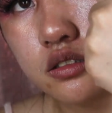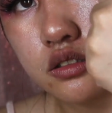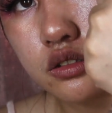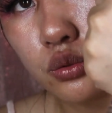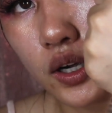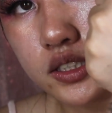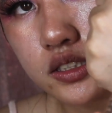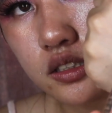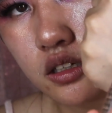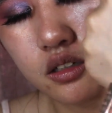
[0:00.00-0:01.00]
Swatch
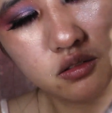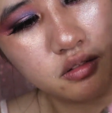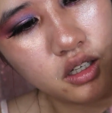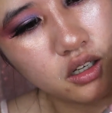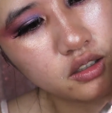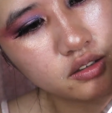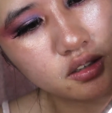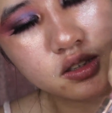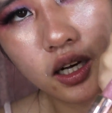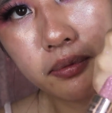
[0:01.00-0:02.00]
on
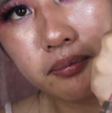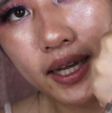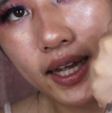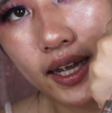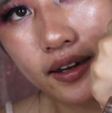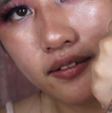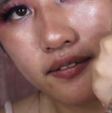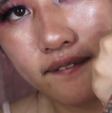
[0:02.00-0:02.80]
the top of my hand.